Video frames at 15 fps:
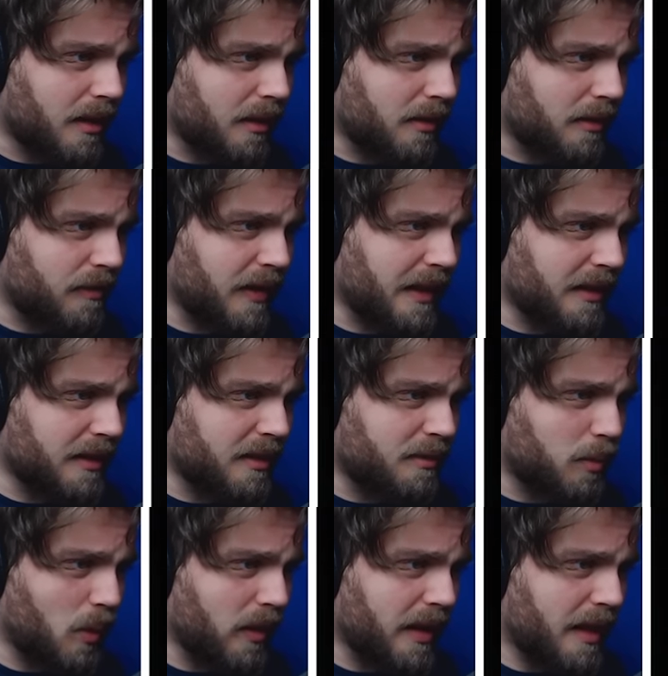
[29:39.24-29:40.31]
because I think at
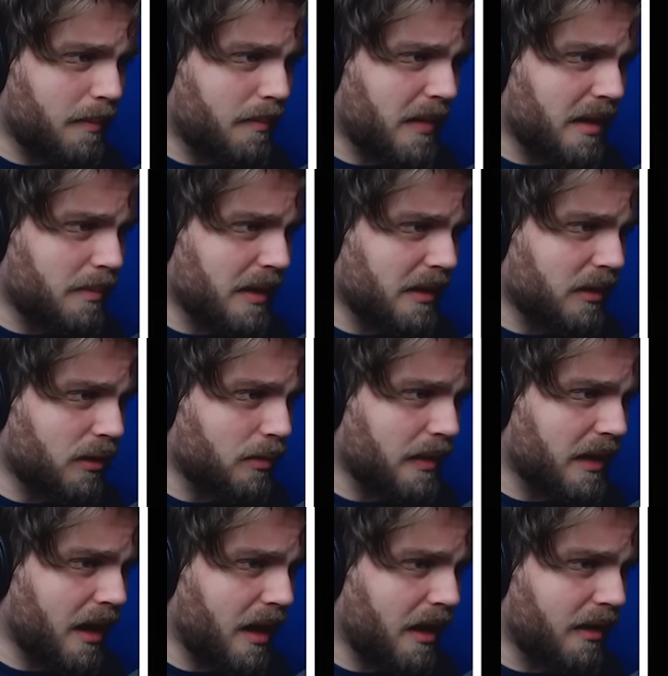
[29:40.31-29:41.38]
this point it may be a little
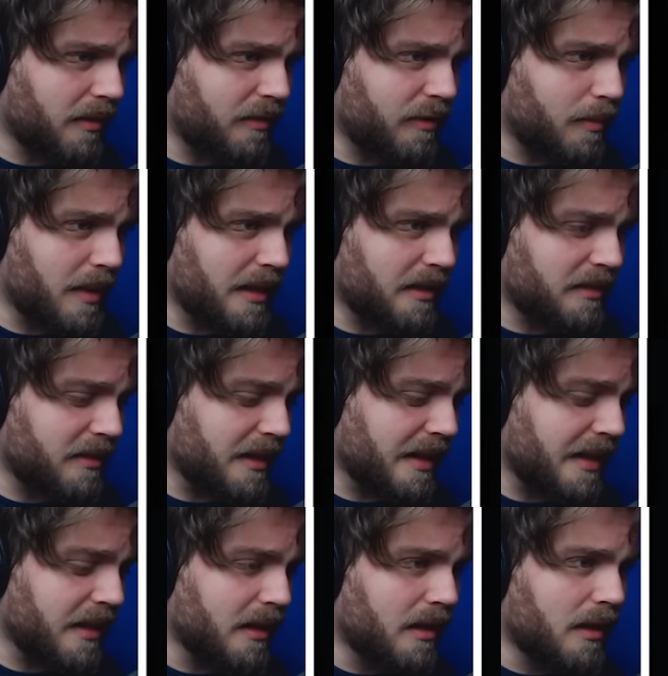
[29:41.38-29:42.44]
bit harder for me to
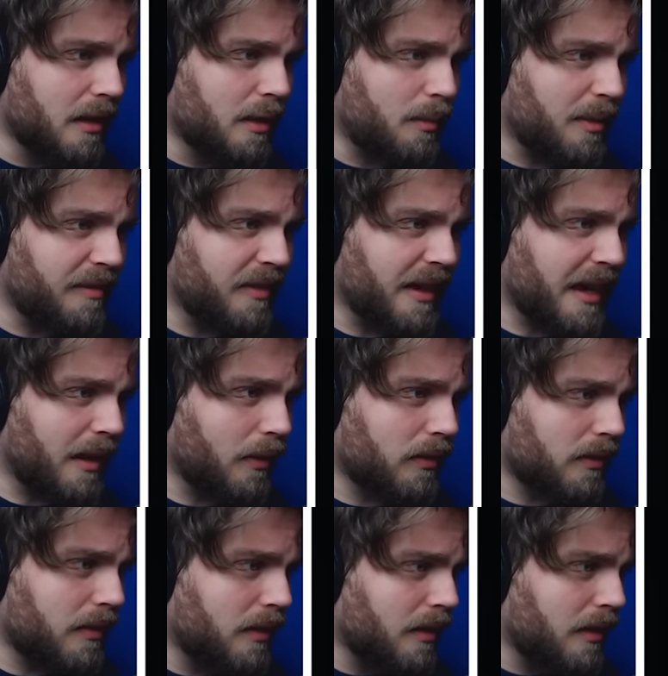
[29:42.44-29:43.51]
see with it
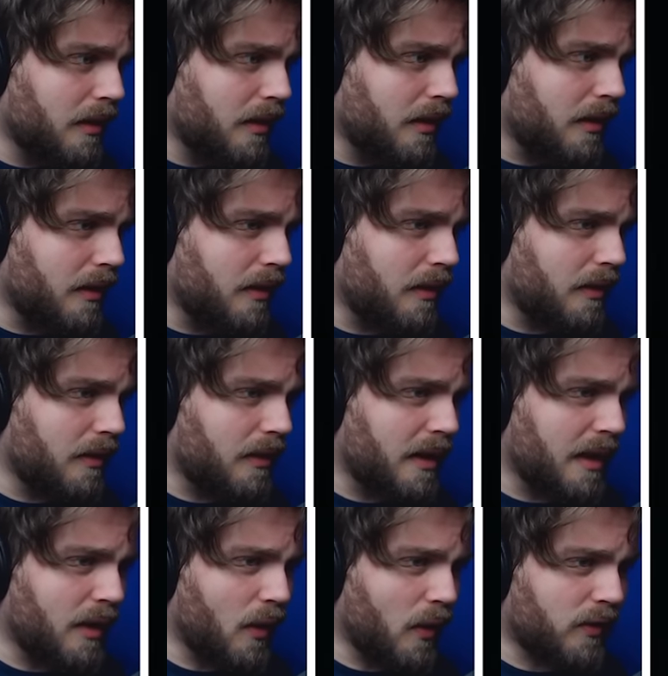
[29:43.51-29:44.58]
out
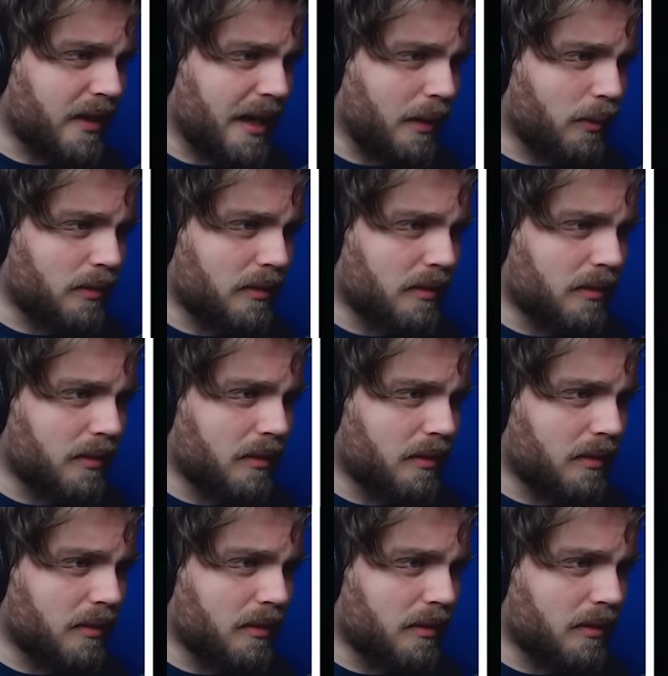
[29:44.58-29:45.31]
than not out.